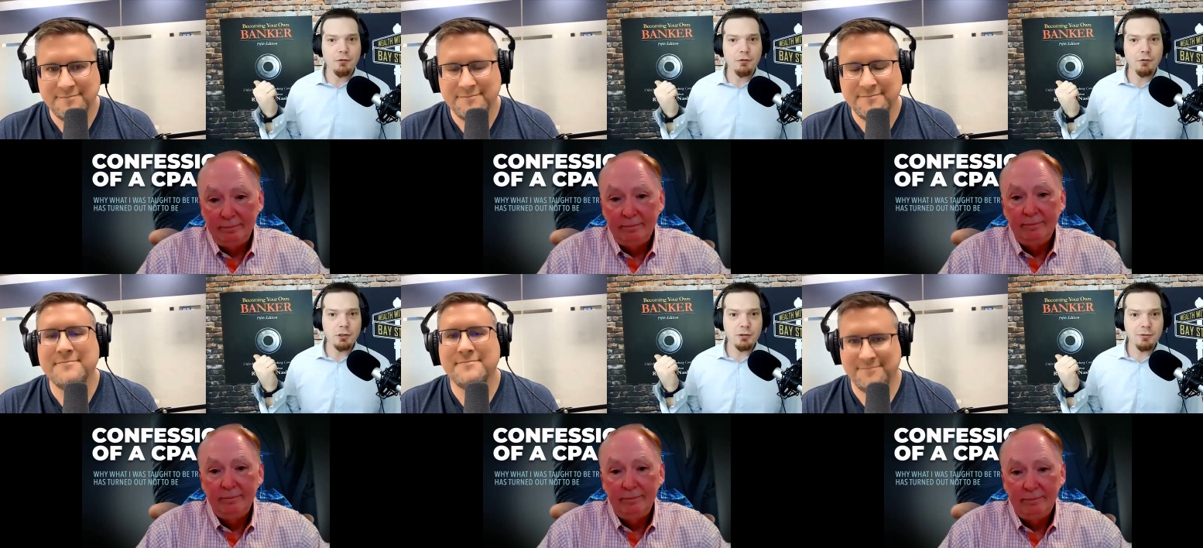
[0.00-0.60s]
Speaker 1: into
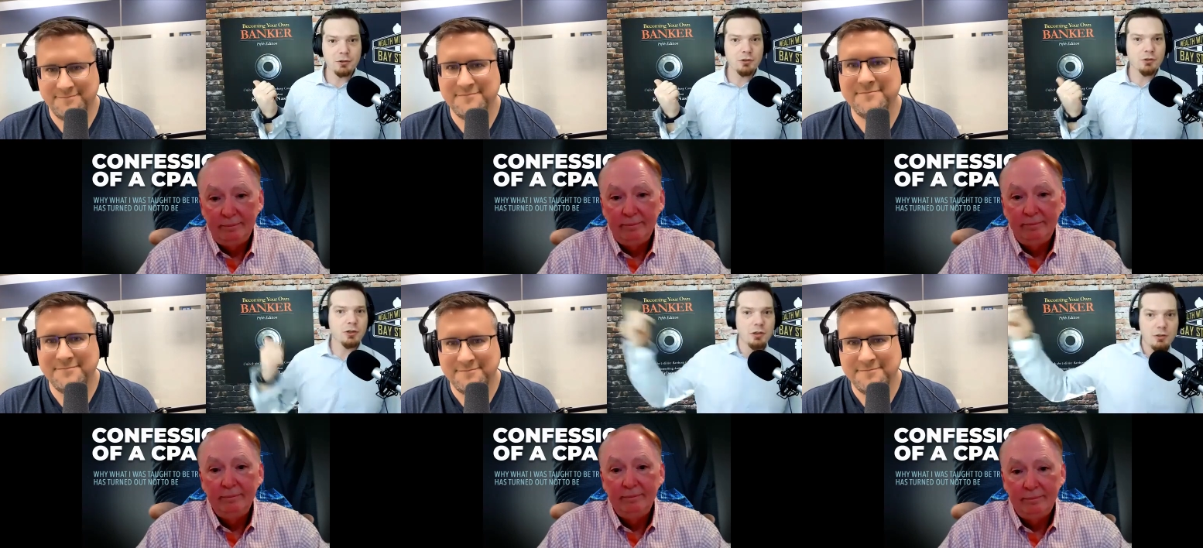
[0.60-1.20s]
your future
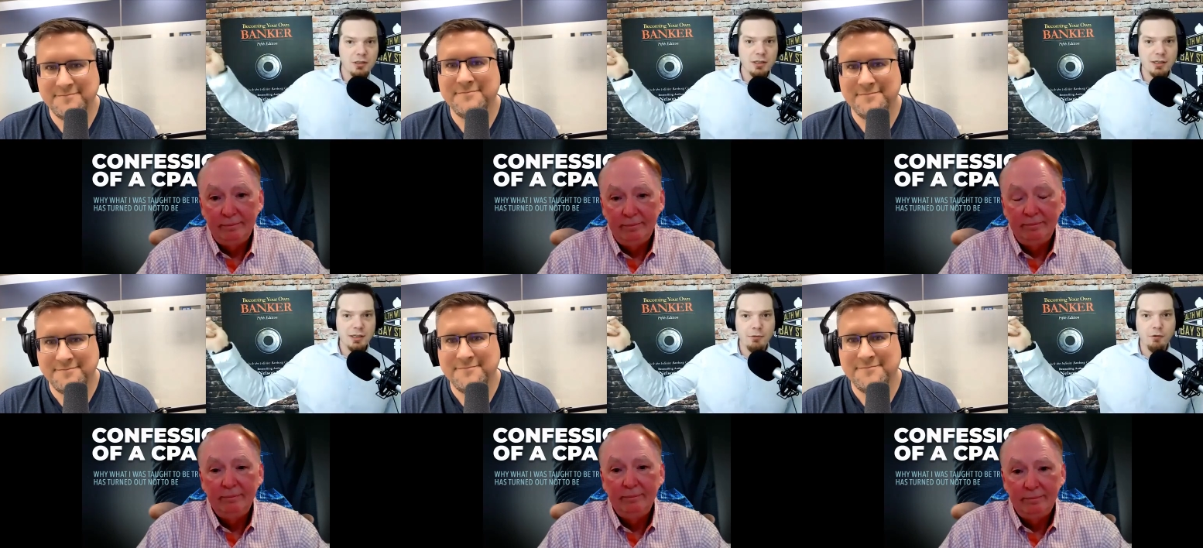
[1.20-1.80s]
so you can
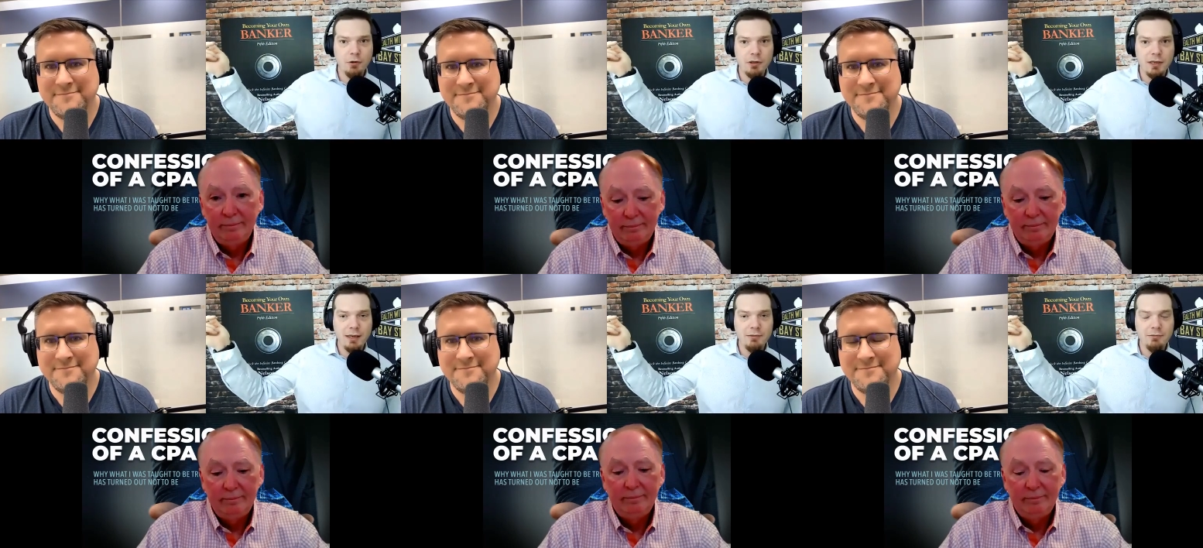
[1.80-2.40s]
use it again
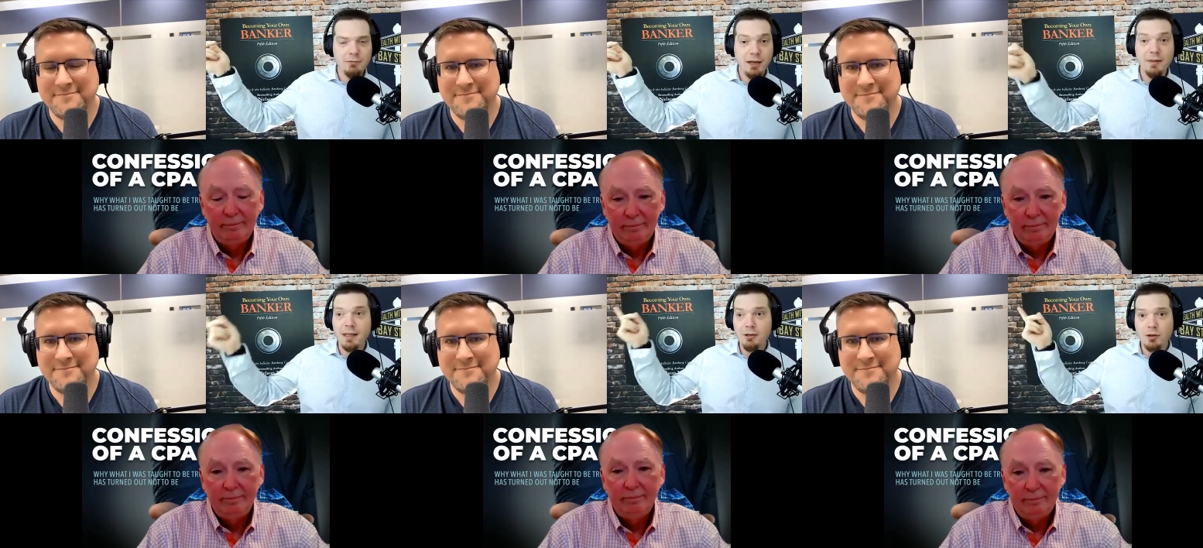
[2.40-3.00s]
before you're dead
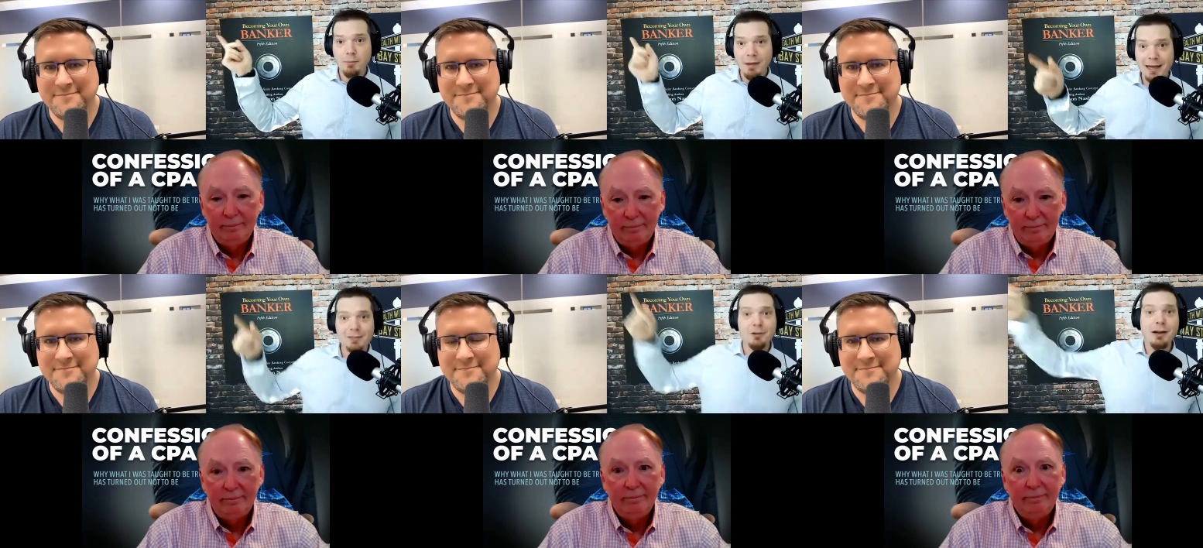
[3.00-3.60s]
and then you
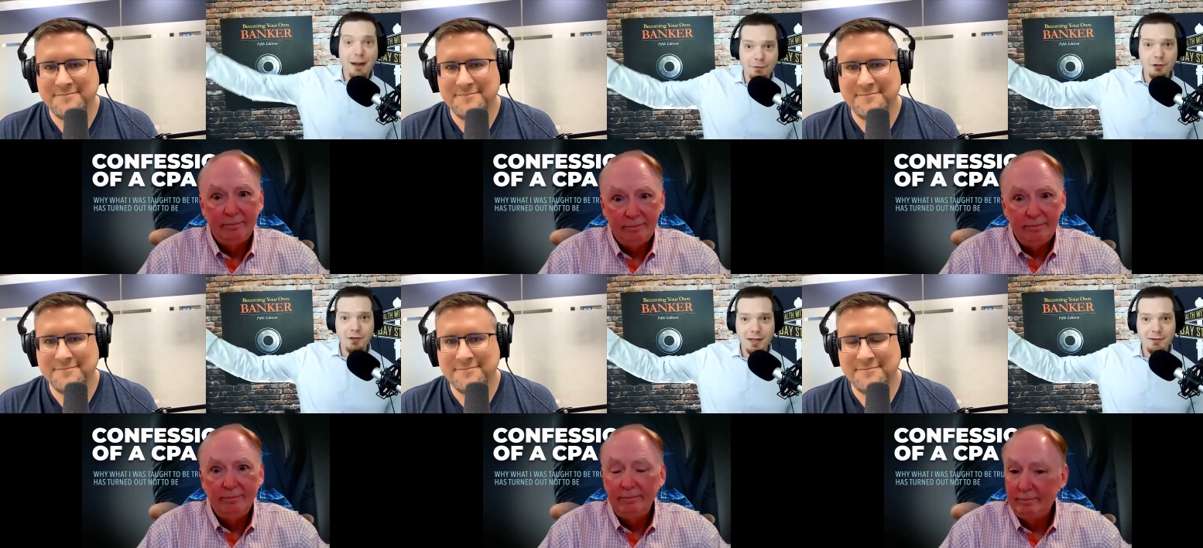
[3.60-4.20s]
can pass it on
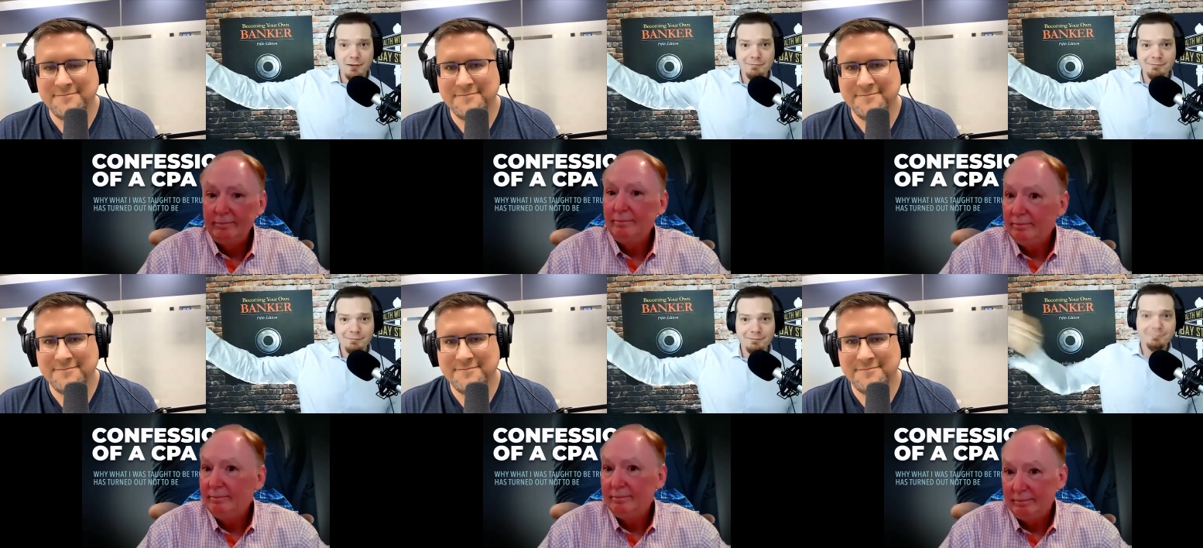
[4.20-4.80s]
after you're dead
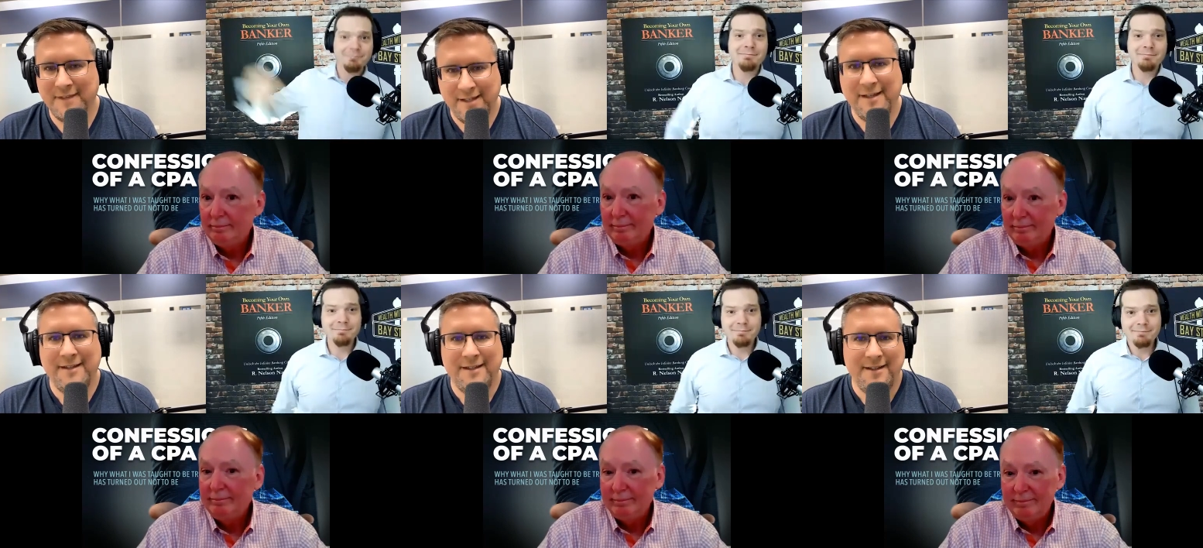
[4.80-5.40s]

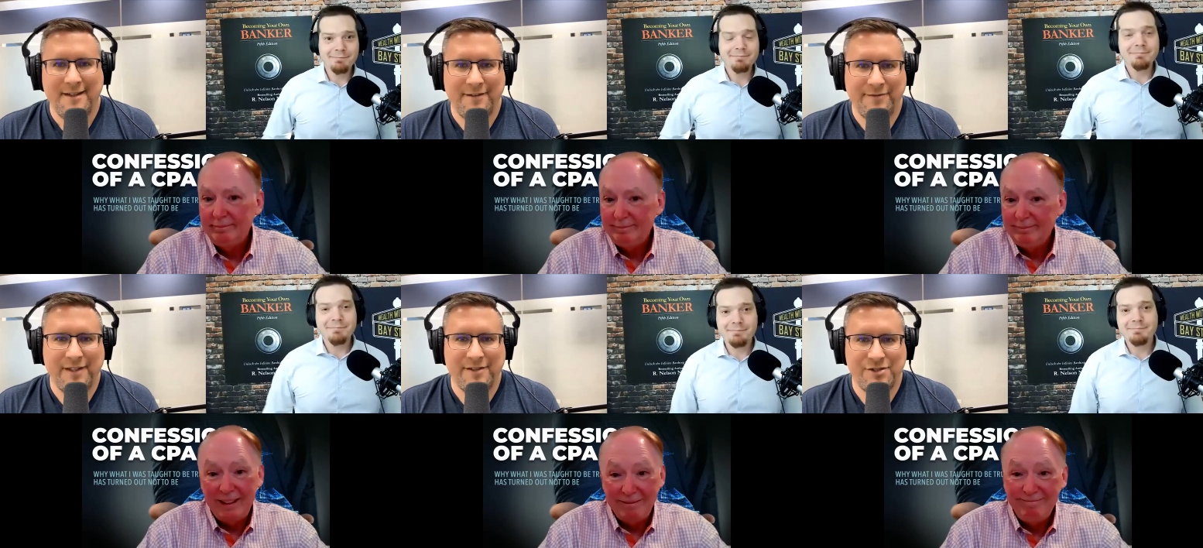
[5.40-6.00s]

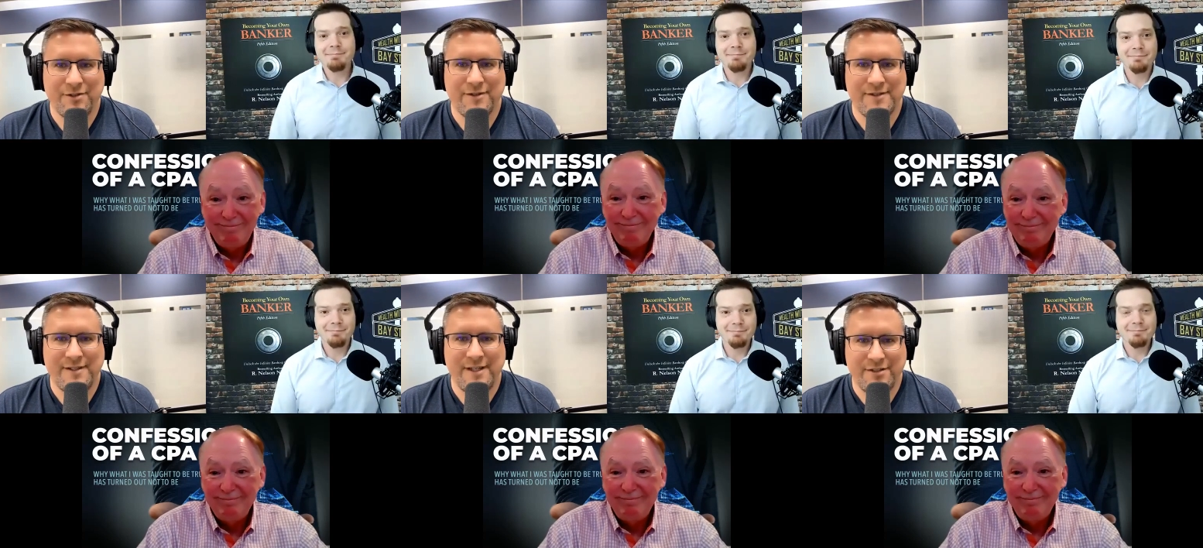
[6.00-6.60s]
Speaker 2: if the
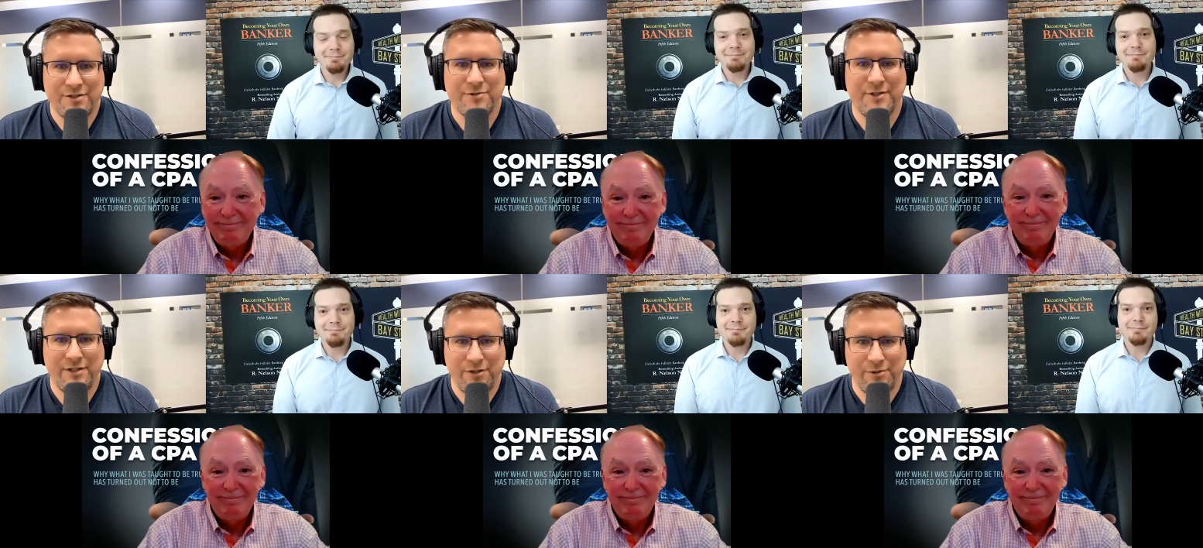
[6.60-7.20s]
insurance
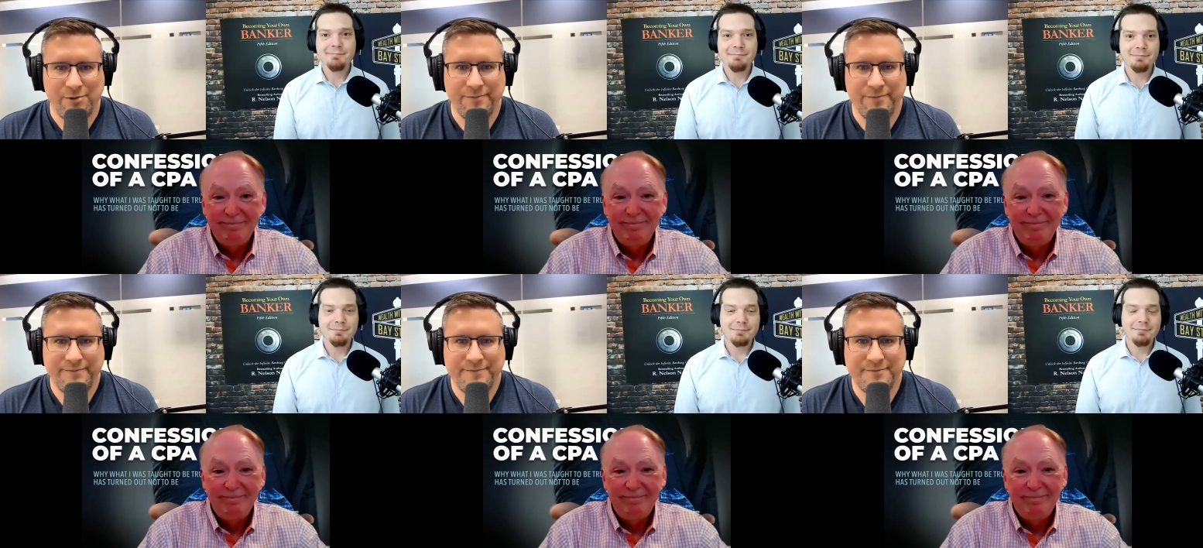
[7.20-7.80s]
industry
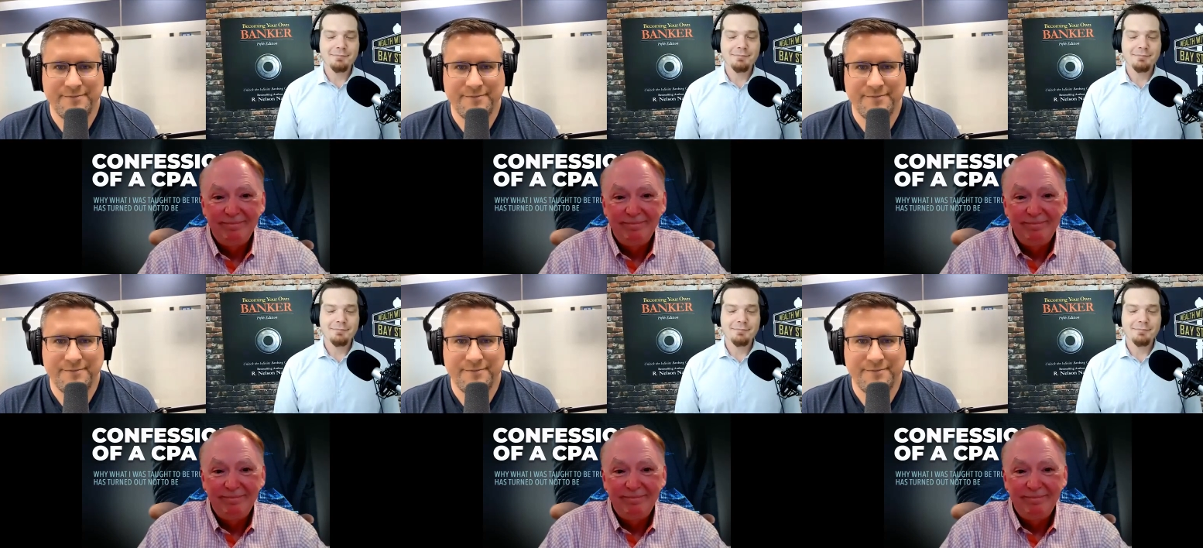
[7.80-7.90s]
knew